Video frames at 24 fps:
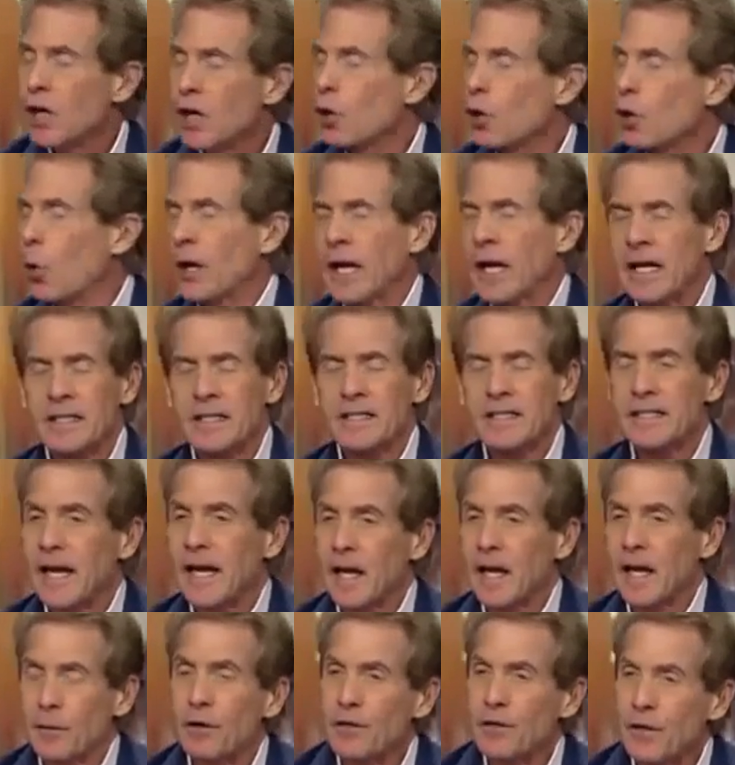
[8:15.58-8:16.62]
going against
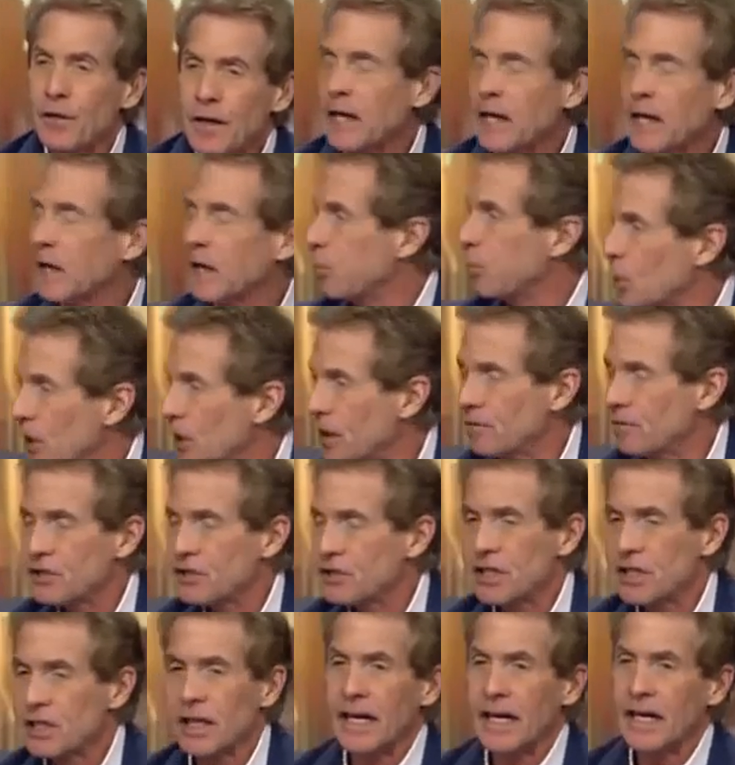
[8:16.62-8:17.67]
everything he believes
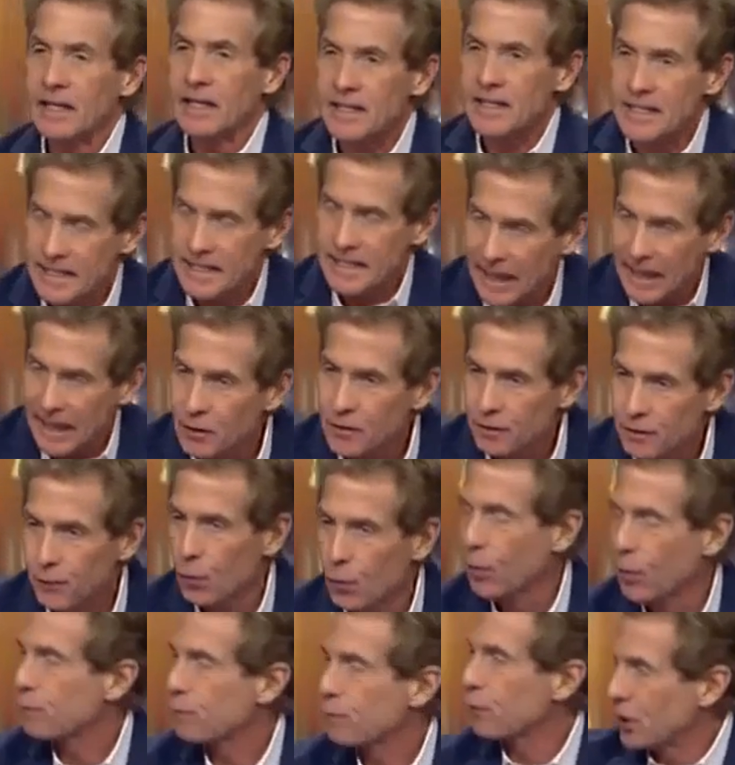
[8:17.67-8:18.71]
in and stands
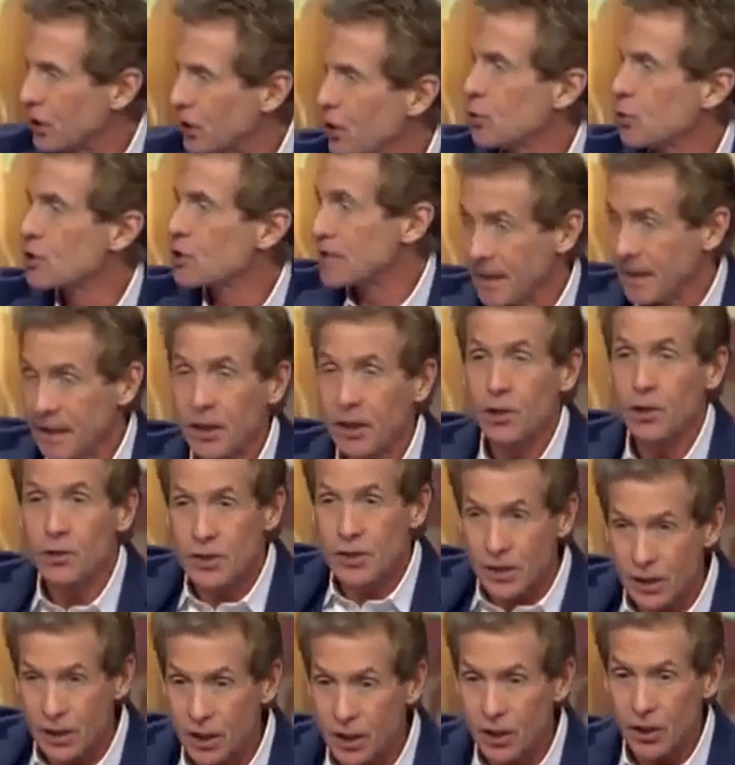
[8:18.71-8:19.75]
for years and
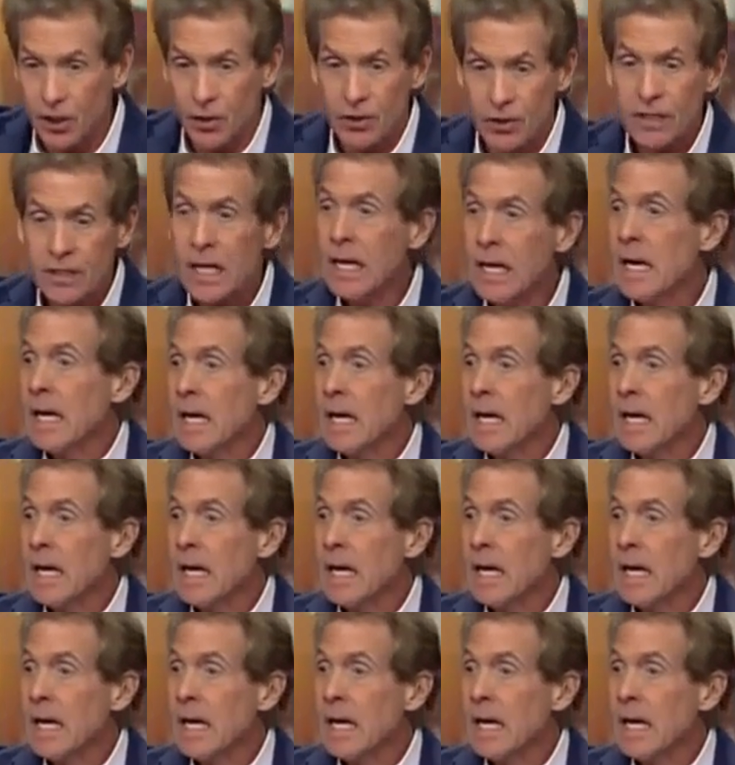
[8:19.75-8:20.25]
years and years.